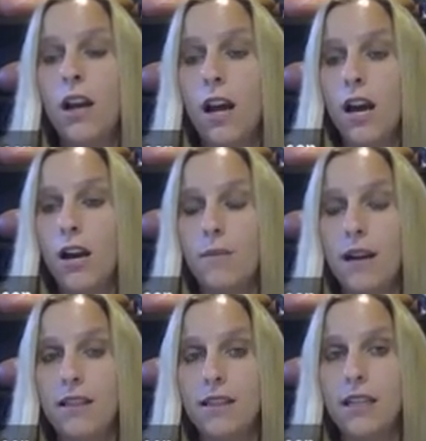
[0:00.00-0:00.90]

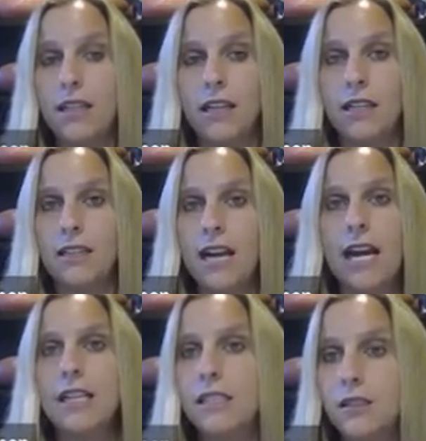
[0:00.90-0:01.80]
I think
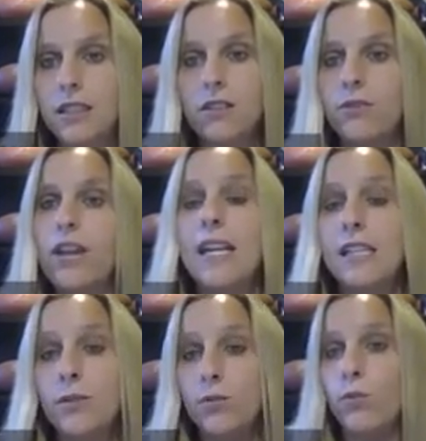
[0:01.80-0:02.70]
that
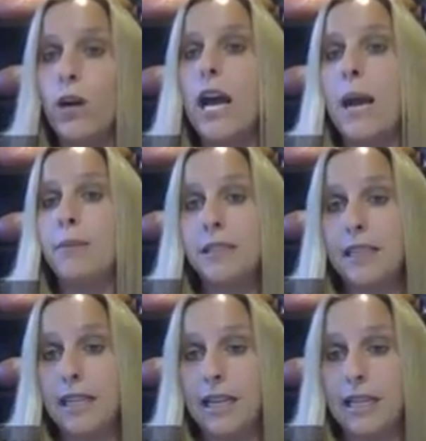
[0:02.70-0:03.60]
is what I'm
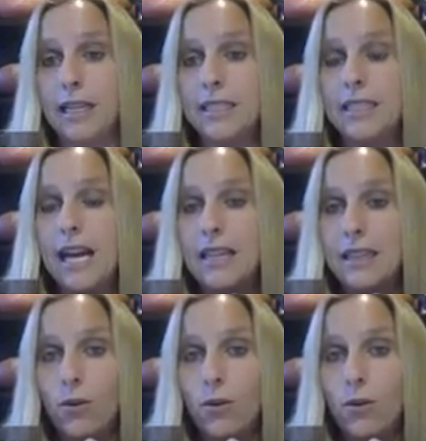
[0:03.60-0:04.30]
seeing, is that the